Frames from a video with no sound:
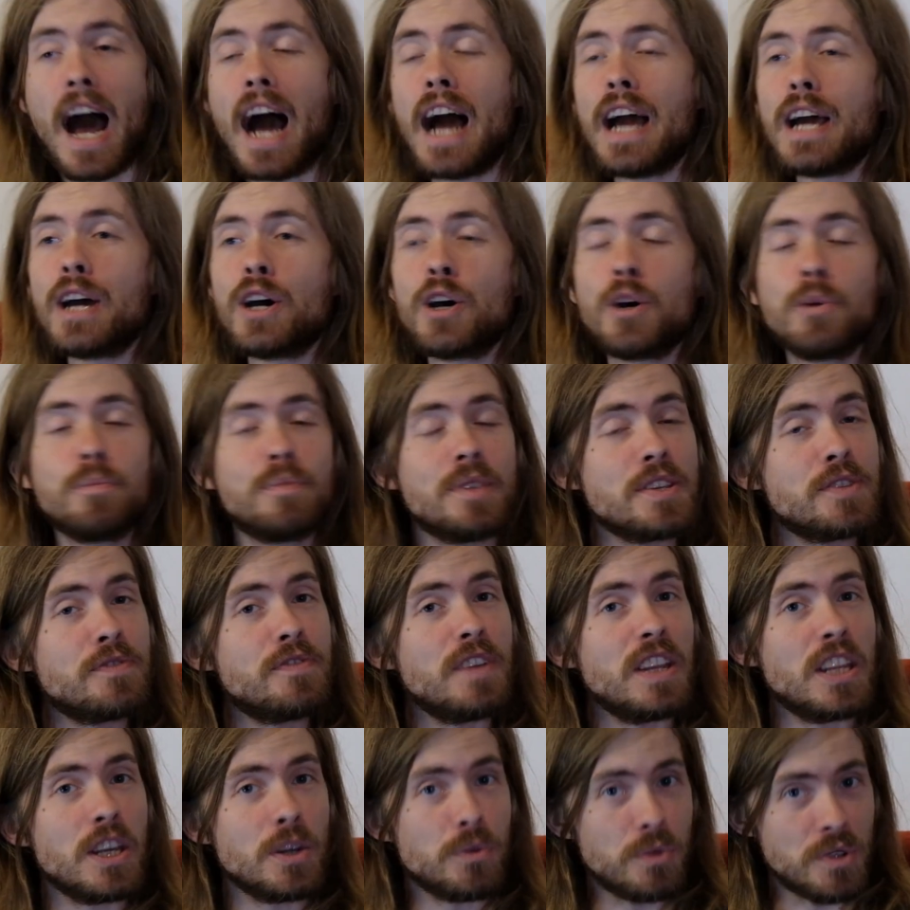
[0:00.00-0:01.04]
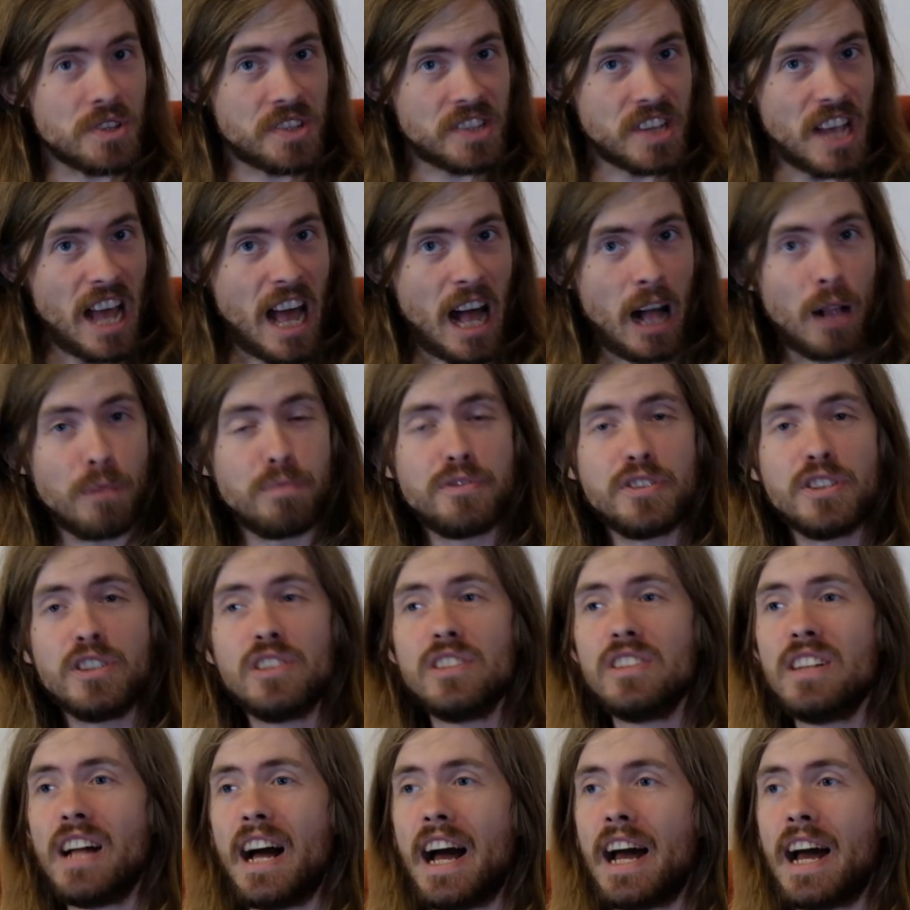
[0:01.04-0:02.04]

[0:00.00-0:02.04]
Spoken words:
I hope this video was helpful.